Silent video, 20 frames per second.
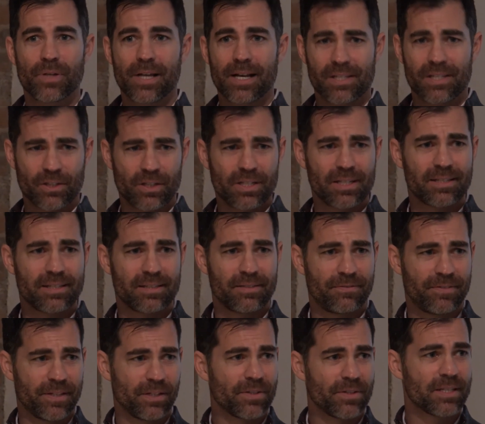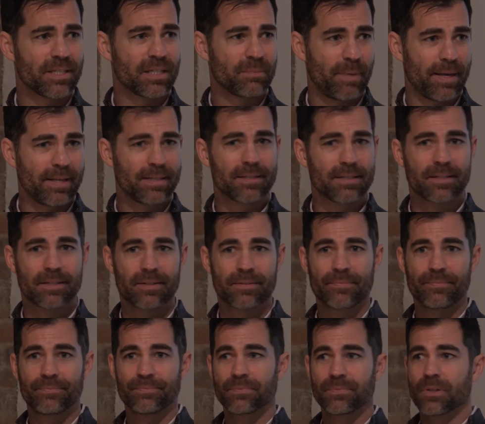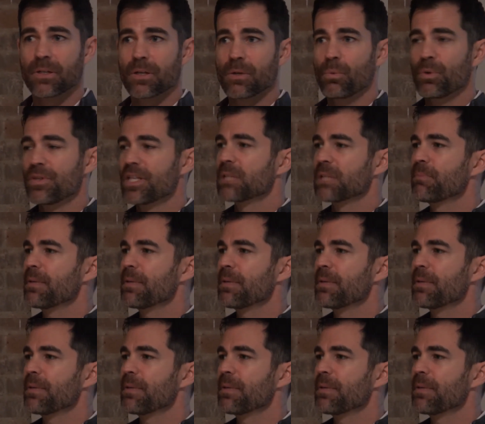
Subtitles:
You guys start to feel this space? Would